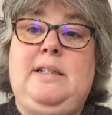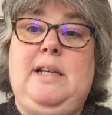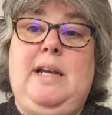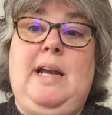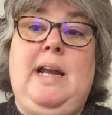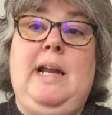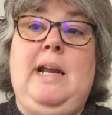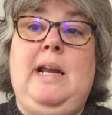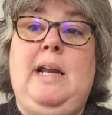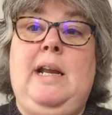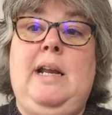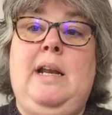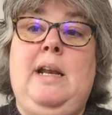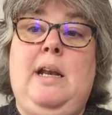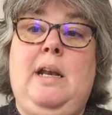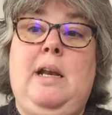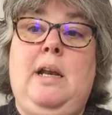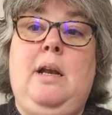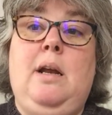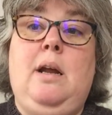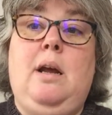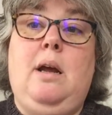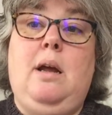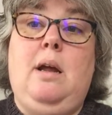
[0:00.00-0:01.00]

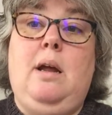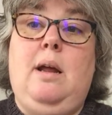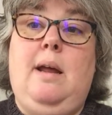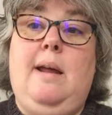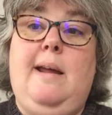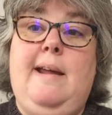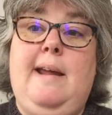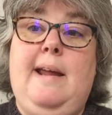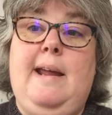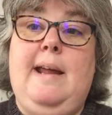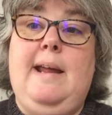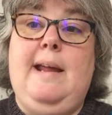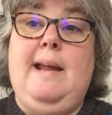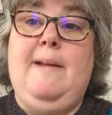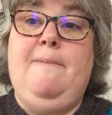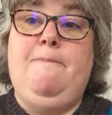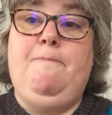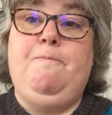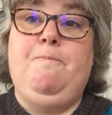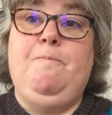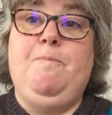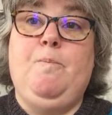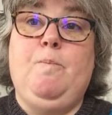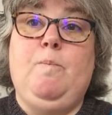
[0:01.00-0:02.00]
in
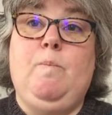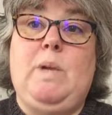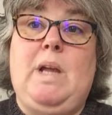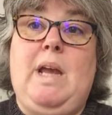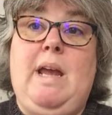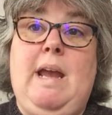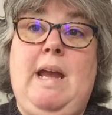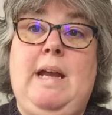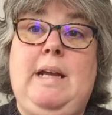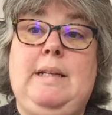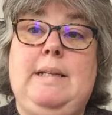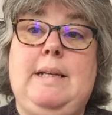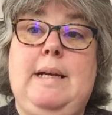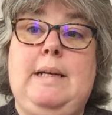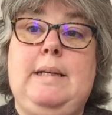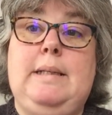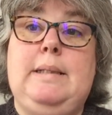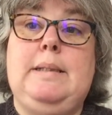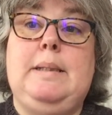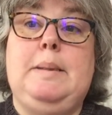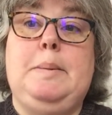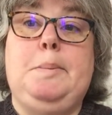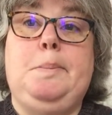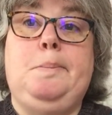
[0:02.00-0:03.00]
8
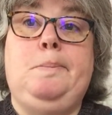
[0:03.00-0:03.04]
days,